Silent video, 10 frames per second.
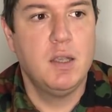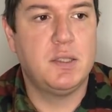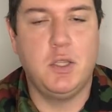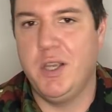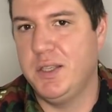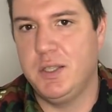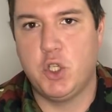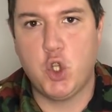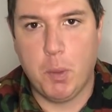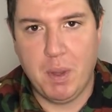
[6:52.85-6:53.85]
such as the
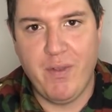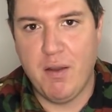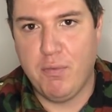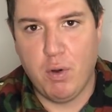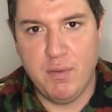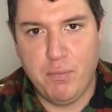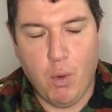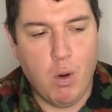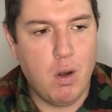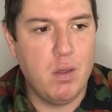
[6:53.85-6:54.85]
Sturmgewehr
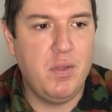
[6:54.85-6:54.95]
44,